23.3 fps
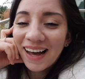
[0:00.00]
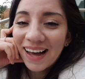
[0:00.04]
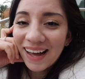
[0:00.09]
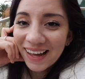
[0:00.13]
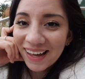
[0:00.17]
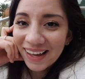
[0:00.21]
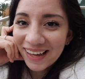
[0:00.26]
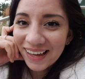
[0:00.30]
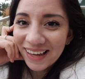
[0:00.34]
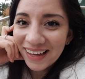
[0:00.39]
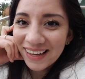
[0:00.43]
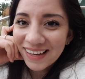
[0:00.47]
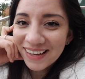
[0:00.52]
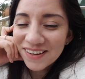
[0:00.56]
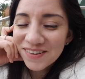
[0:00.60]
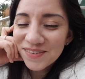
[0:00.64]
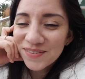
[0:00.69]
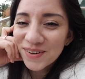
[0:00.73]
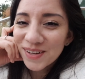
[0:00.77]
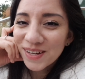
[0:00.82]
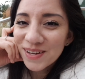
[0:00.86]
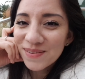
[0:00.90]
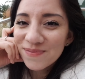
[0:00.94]
Hi,
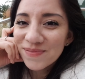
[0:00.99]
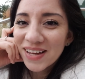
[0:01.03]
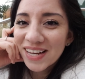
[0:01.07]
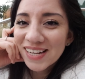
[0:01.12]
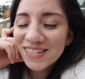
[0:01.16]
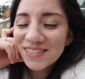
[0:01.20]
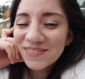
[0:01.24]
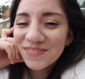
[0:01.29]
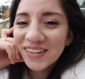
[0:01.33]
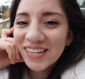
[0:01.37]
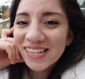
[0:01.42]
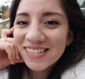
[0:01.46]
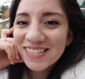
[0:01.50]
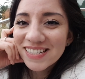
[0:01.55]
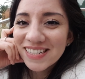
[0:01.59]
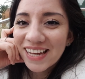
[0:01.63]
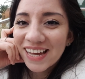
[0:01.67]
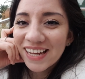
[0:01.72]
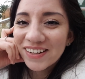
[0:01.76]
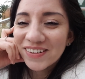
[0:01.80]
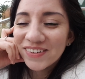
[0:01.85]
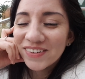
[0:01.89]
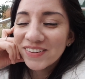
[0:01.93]
welcome back to my
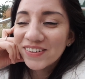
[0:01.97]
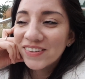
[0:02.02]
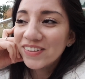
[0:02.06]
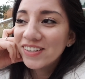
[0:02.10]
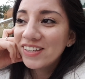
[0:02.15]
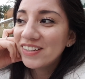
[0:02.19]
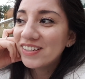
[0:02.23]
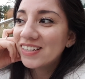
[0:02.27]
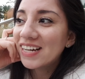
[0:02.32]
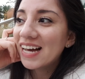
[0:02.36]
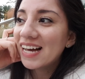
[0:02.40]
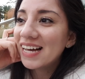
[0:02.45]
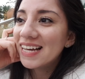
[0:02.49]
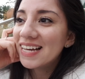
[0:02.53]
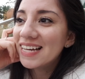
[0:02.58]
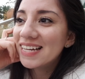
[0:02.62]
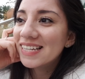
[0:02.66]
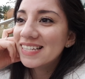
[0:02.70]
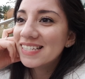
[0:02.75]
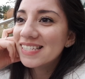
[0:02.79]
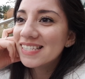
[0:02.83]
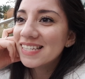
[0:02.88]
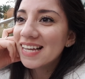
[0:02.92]
channel, you
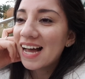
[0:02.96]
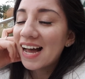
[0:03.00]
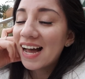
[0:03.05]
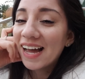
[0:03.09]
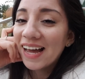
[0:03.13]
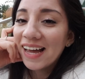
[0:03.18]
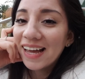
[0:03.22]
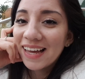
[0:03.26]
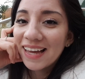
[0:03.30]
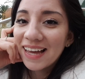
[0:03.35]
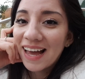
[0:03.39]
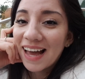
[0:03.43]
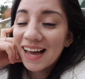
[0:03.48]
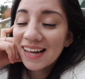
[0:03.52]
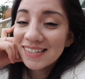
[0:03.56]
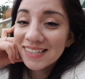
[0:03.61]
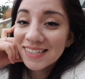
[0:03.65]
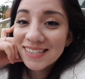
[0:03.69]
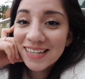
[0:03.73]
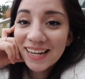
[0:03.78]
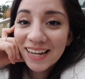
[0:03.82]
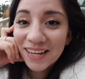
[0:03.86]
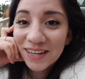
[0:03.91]
guys. I had
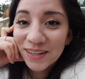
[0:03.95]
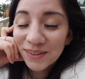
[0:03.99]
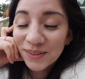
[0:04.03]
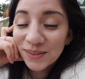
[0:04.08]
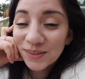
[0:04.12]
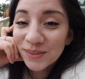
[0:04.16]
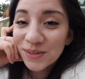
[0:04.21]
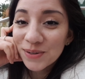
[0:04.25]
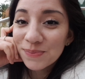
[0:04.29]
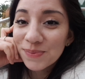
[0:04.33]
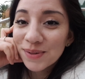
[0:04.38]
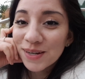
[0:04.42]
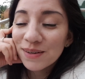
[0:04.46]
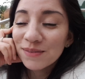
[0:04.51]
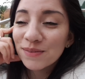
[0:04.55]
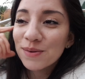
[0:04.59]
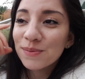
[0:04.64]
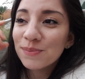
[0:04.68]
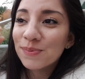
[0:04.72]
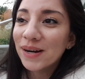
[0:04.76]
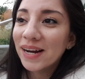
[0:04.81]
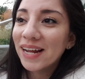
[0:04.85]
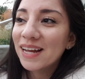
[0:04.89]
to take a little bit of
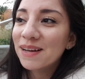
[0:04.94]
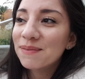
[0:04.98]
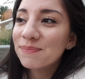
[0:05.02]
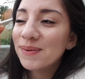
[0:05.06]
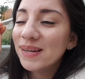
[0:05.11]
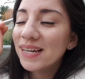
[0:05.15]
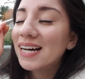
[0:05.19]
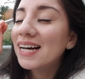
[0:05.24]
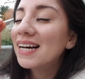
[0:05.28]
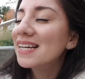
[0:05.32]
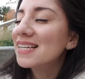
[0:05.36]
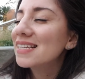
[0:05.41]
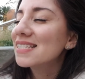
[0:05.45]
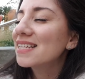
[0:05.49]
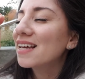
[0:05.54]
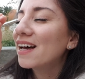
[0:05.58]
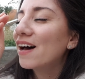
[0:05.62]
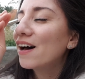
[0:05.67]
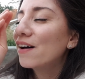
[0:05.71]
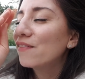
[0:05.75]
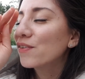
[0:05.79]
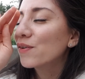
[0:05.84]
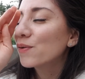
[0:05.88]
a break because
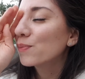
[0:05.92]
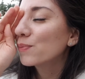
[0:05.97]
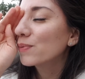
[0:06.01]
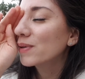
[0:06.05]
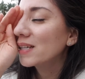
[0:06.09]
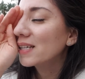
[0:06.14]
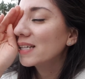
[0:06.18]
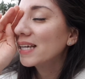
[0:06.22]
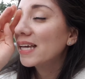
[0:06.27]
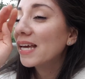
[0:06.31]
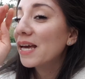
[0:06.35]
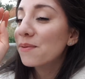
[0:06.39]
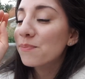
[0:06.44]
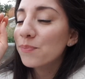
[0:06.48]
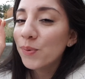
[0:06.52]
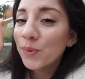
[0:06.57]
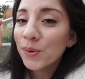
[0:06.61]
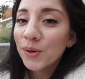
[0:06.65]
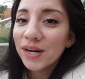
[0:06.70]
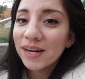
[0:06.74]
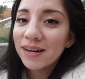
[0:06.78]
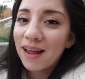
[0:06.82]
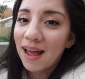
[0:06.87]
of a really
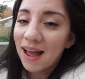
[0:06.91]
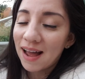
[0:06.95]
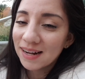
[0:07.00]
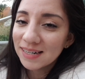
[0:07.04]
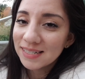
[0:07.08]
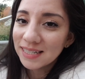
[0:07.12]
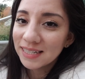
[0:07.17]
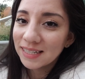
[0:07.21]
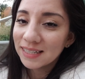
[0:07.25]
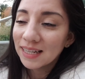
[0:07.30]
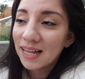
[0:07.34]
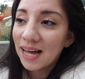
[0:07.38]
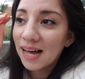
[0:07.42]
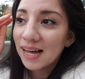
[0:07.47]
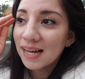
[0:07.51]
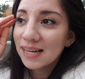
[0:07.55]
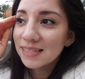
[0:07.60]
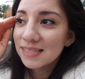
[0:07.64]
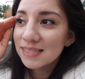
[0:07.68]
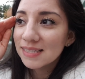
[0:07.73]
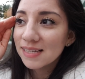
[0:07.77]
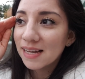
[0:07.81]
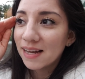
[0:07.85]
important acting
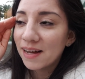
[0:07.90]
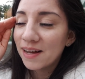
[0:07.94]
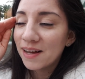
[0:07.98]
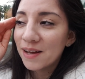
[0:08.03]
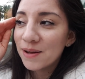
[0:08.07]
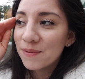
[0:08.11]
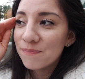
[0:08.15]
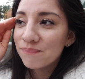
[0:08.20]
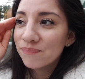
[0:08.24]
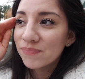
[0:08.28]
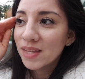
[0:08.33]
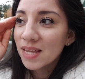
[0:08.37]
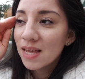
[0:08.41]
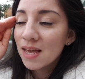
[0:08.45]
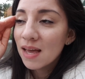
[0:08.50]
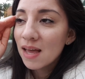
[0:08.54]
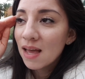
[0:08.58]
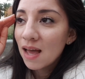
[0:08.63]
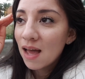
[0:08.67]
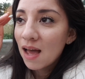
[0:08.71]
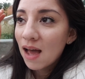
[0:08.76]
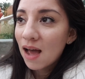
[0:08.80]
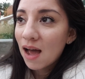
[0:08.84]
class.
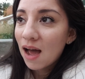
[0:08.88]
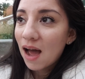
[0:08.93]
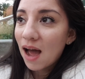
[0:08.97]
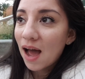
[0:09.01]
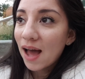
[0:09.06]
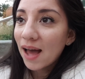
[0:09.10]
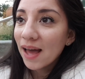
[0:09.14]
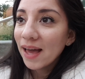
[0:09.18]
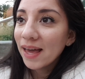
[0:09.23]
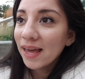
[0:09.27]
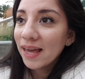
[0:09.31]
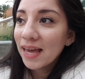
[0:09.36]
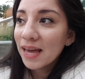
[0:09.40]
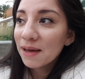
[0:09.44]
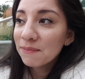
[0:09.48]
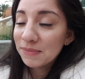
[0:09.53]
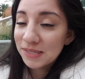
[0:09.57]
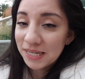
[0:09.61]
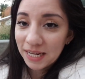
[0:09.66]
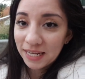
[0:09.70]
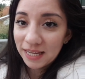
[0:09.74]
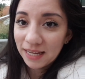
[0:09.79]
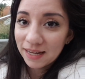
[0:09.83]
I am
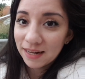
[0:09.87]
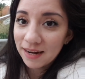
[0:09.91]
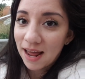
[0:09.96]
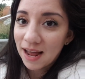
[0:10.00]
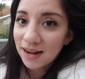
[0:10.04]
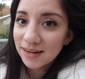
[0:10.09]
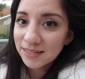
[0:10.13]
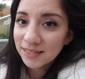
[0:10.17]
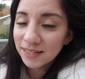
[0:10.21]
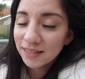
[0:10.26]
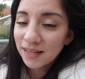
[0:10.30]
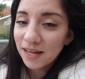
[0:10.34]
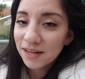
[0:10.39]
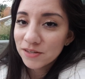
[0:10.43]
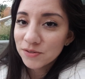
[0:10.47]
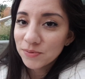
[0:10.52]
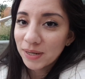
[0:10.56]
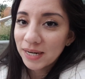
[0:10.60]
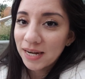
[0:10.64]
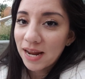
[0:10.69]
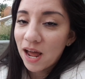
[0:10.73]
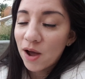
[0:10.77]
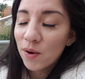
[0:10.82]
taking an acting class
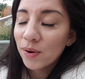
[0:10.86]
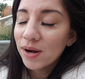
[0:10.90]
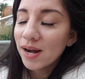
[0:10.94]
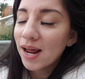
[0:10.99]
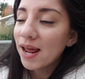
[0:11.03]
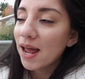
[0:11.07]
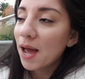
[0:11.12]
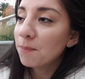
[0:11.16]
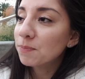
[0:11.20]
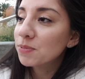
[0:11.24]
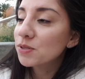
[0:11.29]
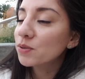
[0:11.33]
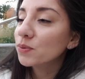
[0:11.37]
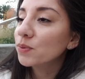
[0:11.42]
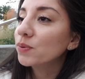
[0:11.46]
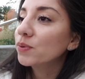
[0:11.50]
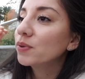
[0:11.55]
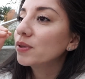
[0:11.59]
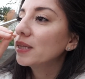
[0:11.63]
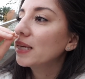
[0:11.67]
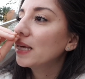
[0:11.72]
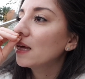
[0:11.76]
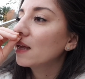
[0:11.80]
right now and I
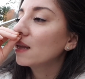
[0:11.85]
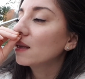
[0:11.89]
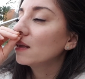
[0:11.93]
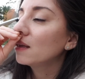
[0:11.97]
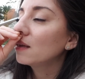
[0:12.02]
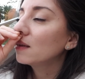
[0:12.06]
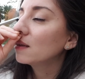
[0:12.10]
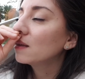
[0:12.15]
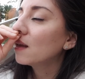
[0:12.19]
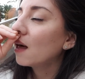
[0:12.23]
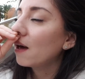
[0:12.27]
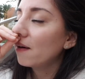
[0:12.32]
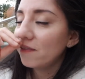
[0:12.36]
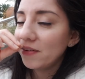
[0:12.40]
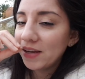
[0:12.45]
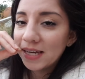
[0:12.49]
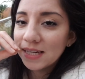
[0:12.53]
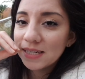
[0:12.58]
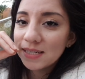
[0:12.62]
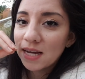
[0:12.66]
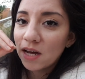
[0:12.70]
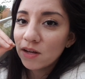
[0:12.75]
absolutely love it.